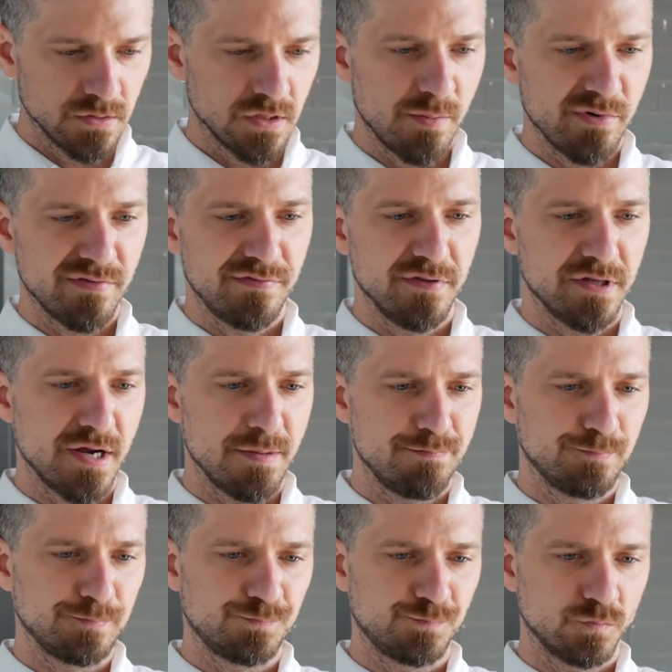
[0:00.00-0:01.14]
I'm gonna fill it up
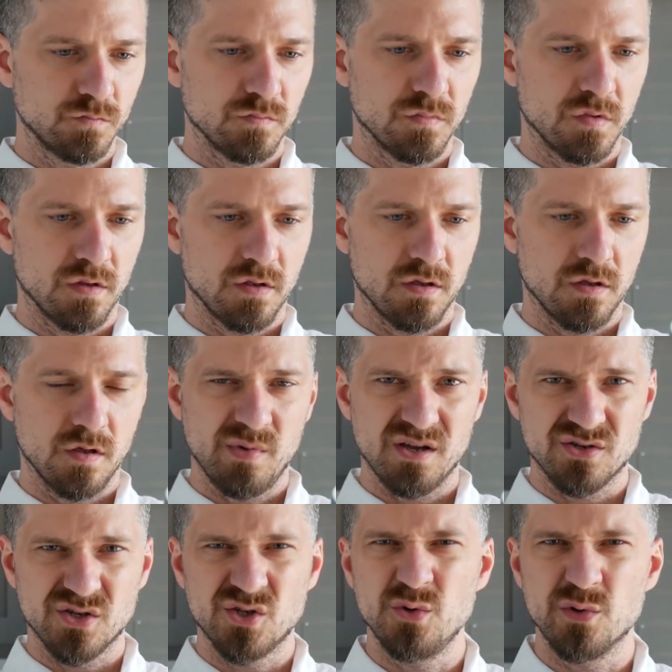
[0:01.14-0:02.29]
about
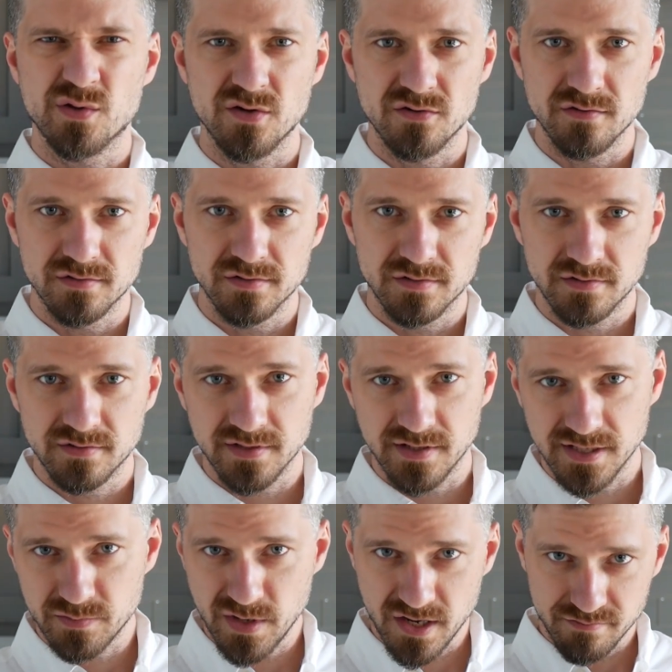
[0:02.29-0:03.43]
2/3. So
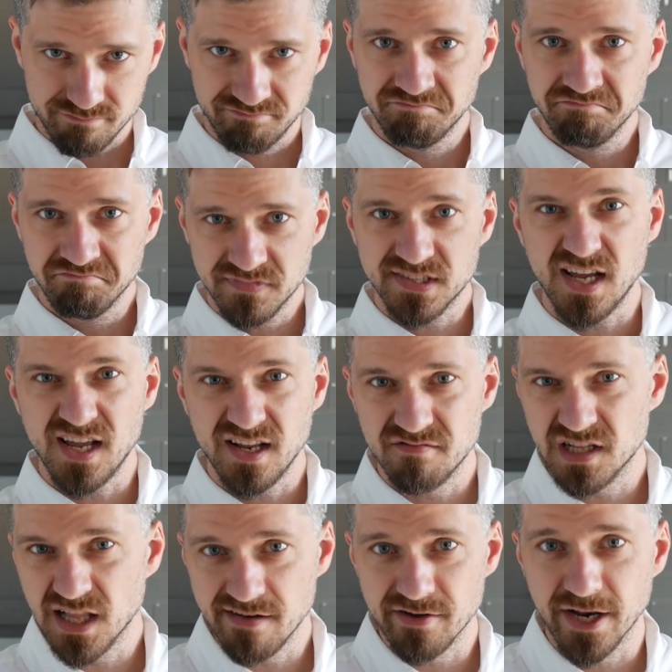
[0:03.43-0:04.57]
that's about 10,
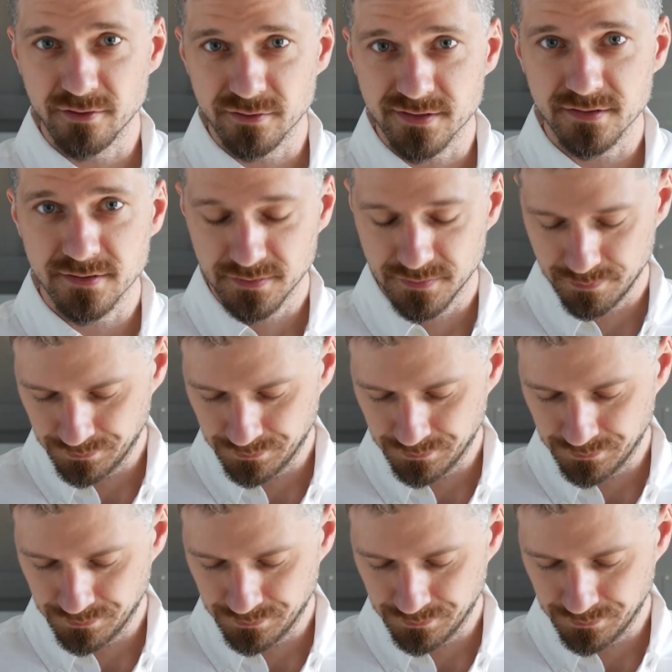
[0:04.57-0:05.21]
11 ounces.